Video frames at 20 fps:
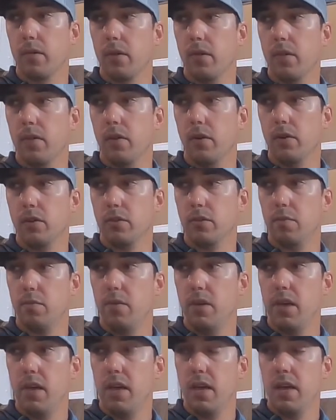Those would
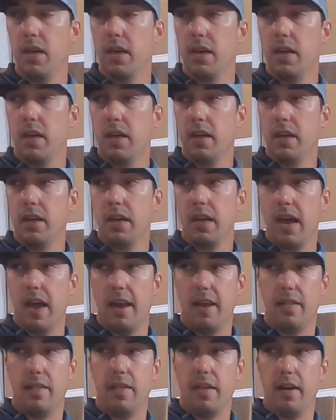be
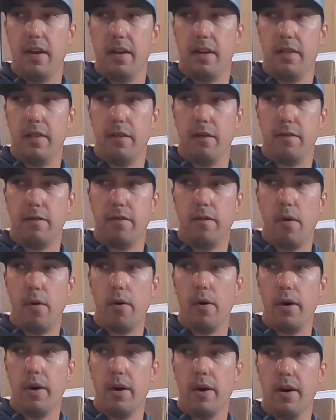kind of the
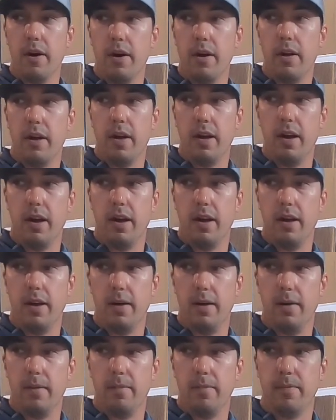four
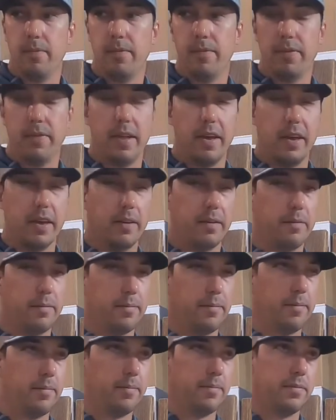like
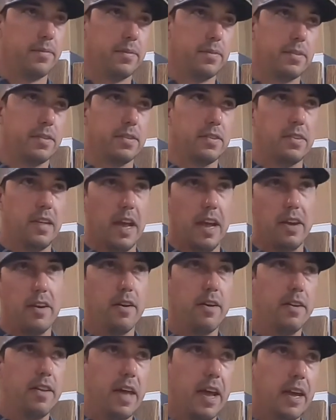
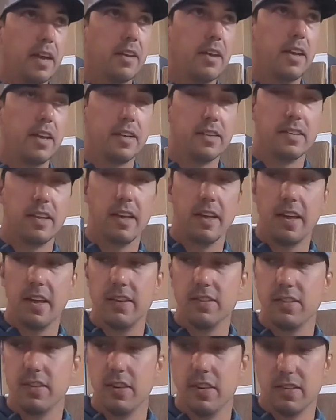standard techniques, I
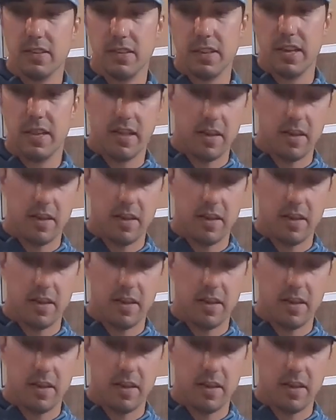guess you could say, that